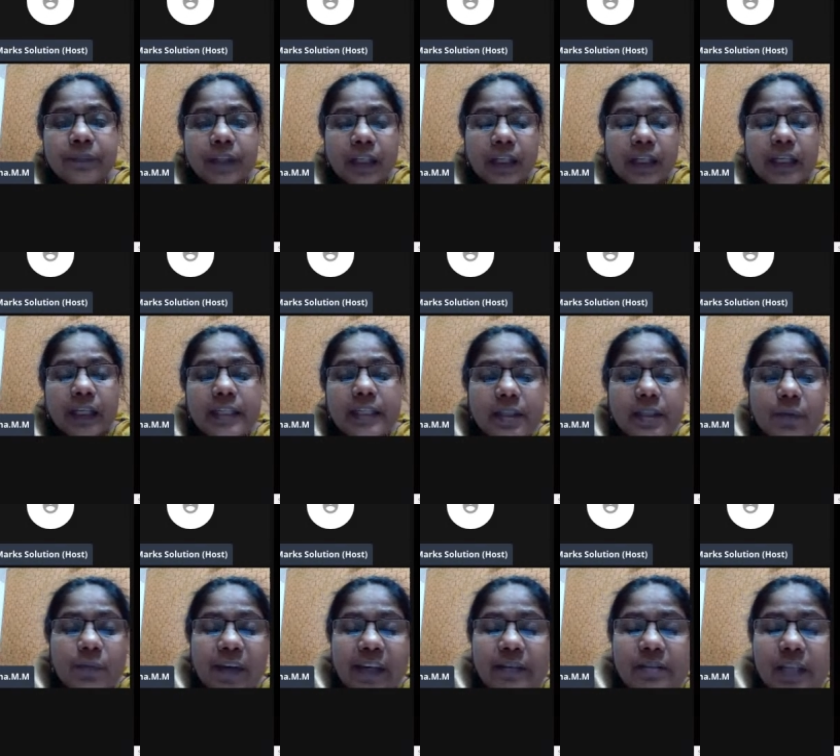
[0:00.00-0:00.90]
it is a
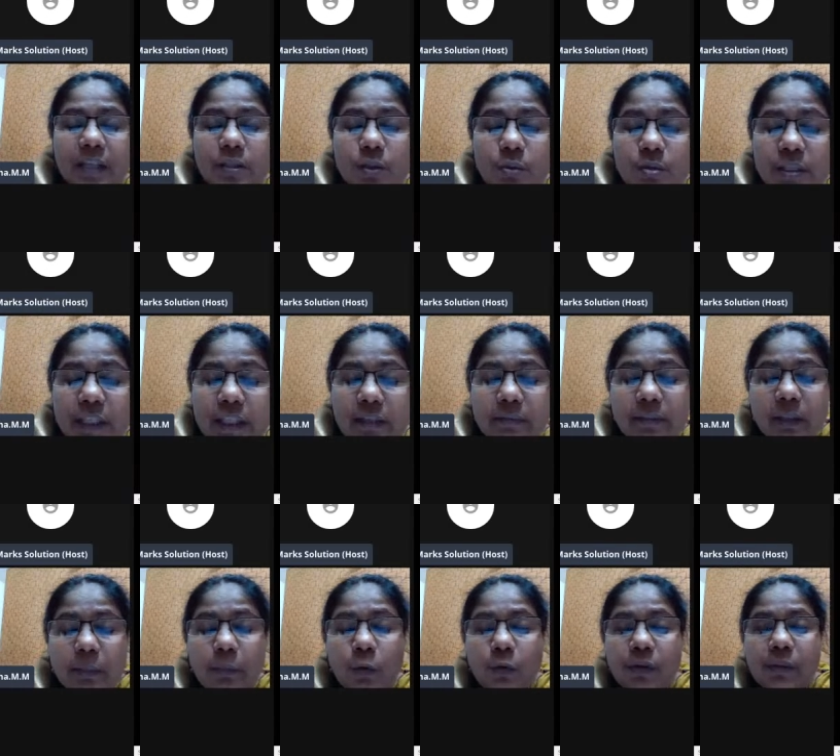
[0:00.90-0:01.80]
waves associated with the
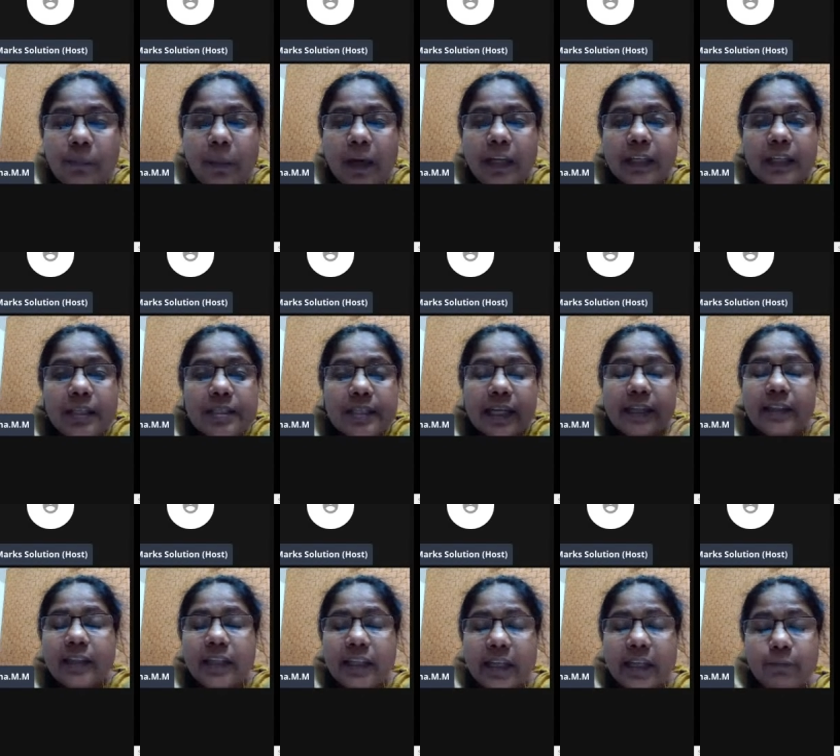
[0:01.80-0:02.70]
moving particles. Another
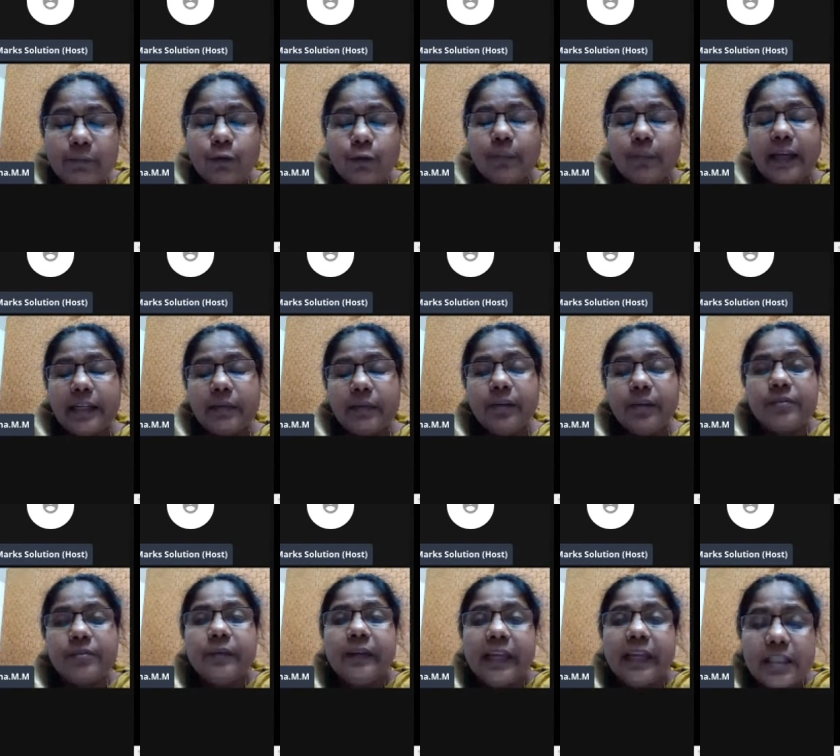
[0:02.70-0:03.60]
name for matter waves, we
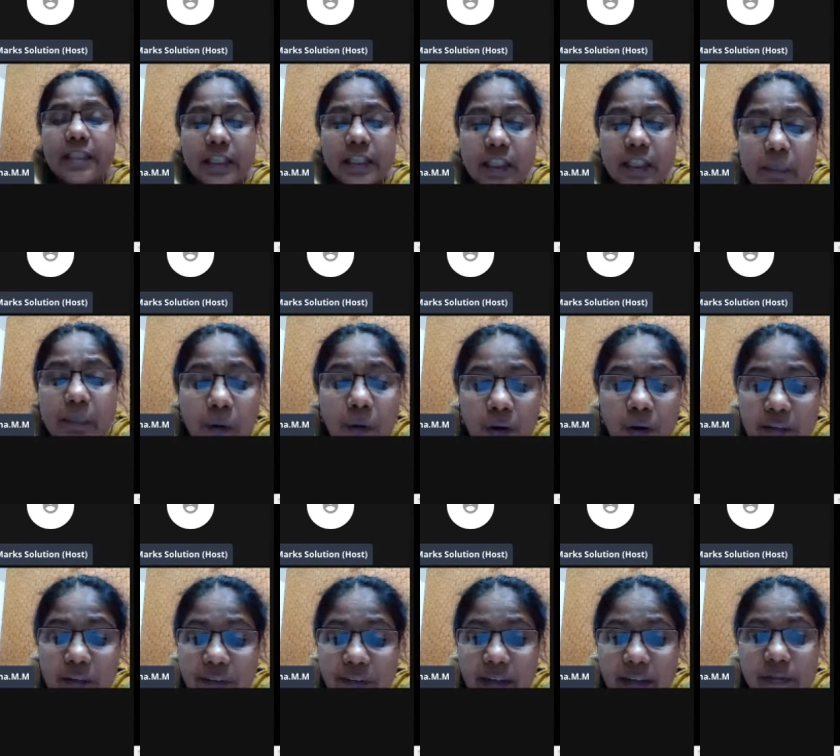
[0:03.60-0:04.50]
can say de Broglie
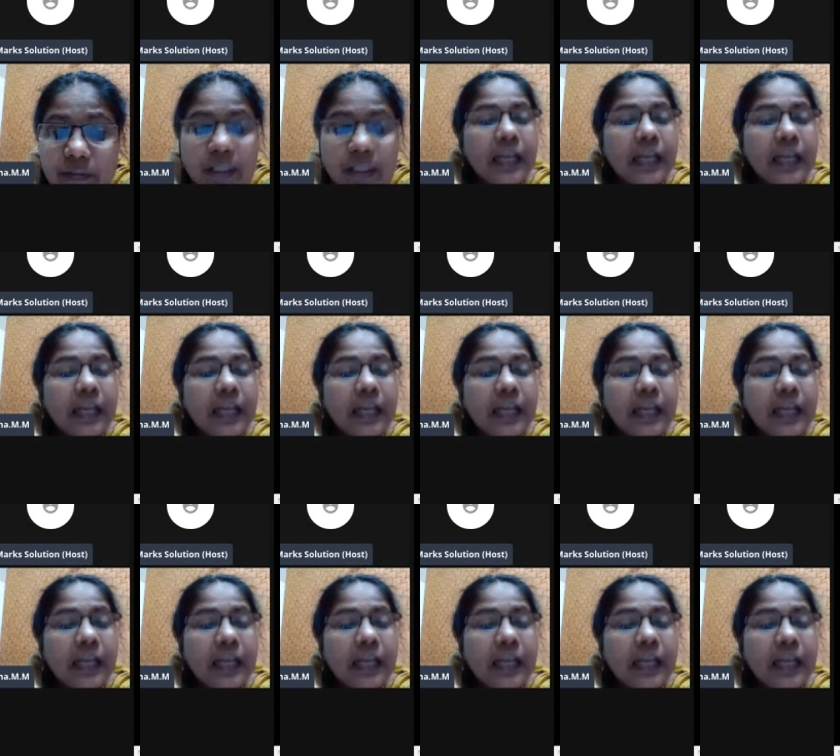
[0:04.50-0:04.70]
waves.